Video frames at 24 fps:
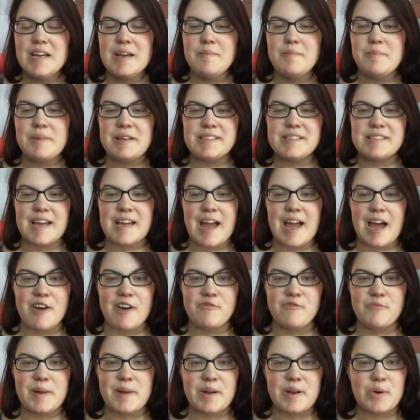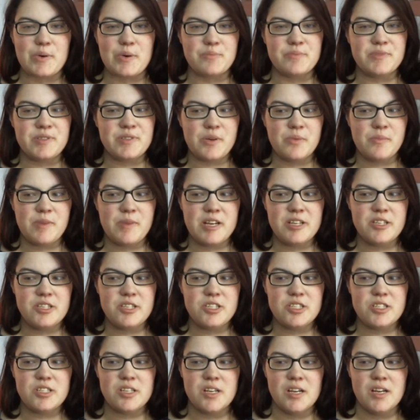because I have been home so
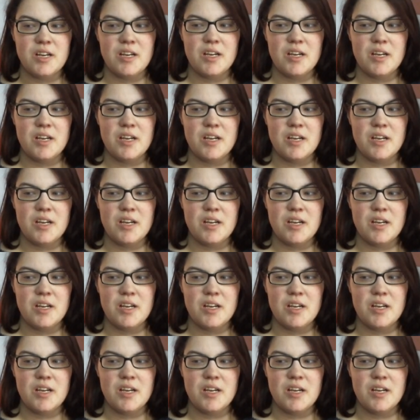much,